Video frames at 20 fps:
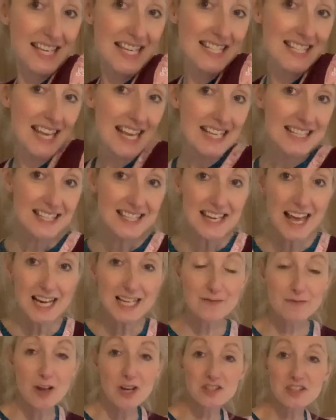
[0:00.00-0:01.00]
this is the
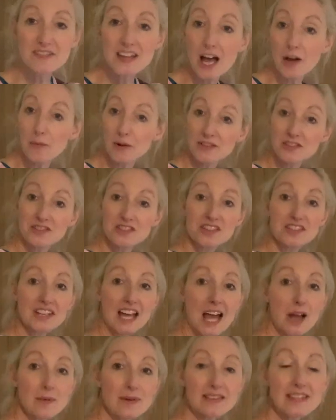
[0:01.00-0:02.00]
next version that I wanted to share
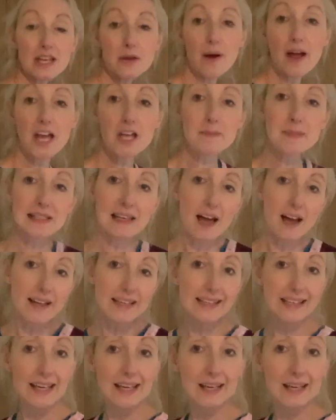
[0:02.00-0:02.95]
with you. I hope you like